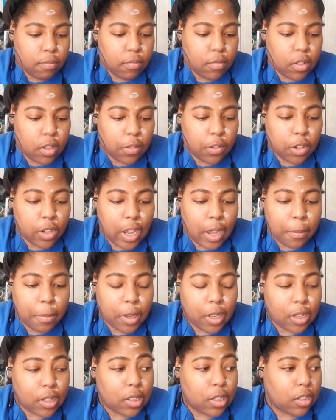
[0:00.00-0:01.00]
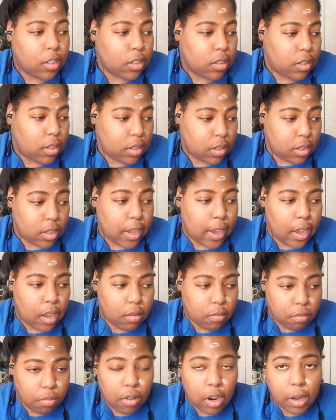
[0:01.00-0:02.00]
if you're not paying attention to that
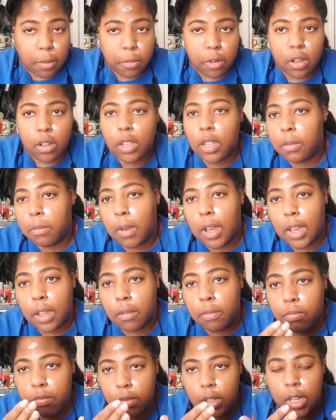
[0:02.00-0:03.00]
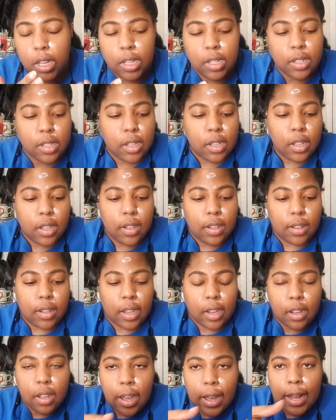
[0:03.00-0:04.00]
primer, in my case, like
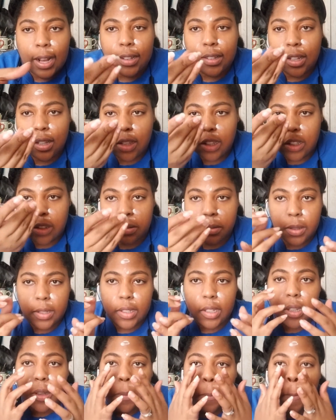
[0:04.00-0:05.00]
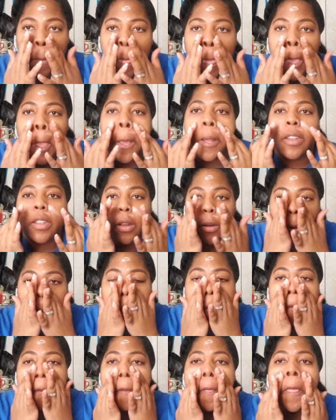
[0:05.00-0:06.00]
I accidentally squeeze it, so
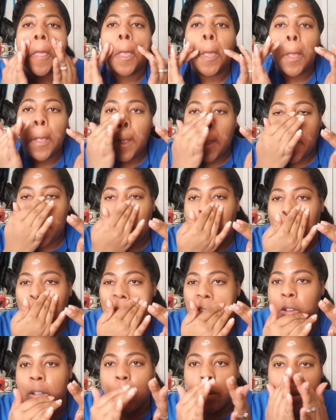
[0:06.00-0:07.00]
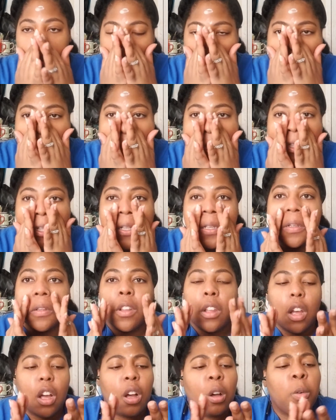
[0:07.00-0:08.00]
I did not want to spill it.
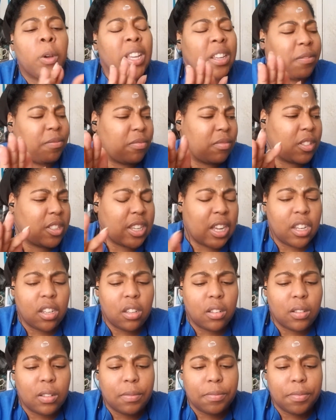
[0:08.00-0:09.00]
Oh wait, side note,